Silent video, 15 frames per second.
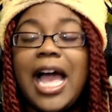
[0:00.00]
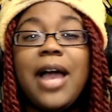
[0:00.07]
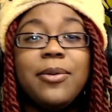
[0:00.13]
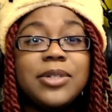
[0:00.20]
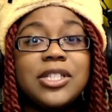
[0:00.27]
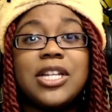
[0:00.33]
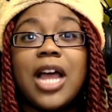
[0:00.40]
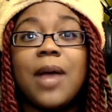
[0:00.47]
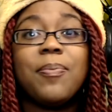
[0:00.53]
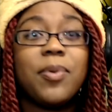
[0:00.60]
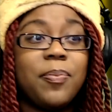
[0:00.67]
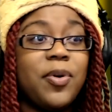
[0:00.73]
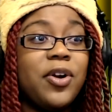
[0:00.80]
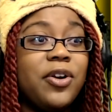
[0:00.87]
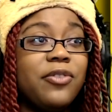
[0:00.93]
I was not
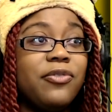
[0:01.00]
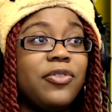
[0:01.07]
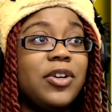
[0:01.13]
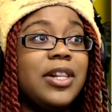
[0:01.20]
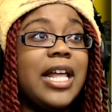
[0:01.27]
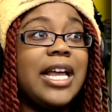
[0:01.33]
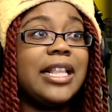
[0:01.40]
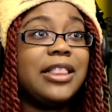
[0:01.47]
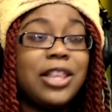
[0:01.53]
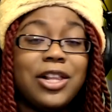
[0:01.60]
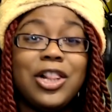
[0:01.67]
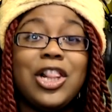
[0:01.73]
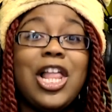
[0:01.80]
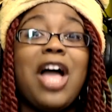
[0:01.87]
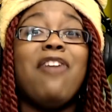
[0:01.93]
prepared for like the
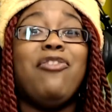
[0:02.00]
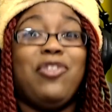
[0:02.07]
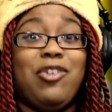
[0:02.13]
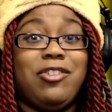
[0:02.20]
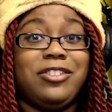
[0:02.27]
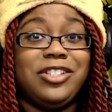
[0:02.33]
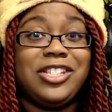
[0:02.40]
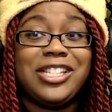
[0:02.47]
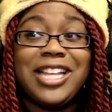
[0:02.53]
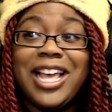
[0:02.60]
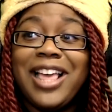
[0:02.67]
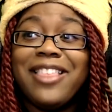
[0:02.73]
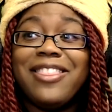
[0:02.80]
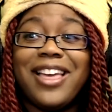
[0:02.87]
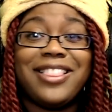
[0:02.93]
levels
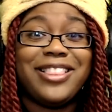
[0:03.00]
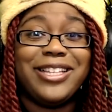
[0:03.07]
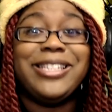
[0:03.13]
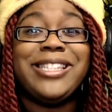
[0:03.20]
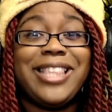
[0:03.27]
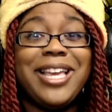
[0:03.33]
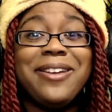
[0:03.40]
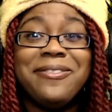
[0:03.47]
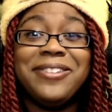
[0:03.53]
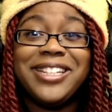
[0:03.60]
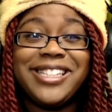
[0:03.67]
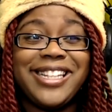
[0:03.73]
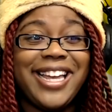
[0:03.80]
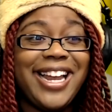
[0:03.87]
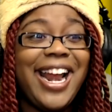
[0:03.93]
that this thing
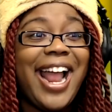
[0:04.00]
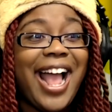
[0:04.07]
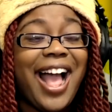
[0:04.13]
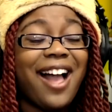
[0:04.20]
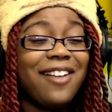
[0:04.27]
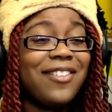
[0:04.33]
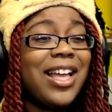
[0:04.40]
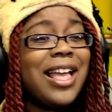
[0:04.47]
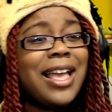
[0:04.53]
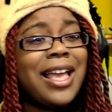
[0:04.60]
was going to have.